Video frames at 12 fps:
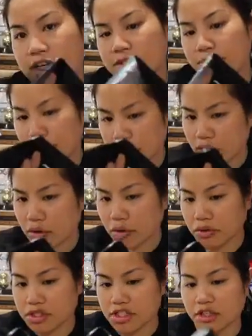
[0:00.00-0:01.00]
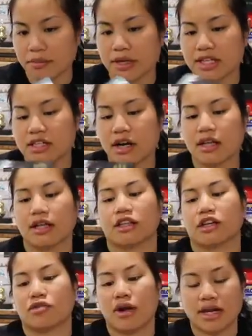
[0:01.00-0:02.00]
It's pretty cool still, but it's not like
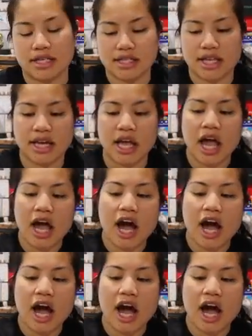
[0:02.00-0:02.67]
the greatest thing.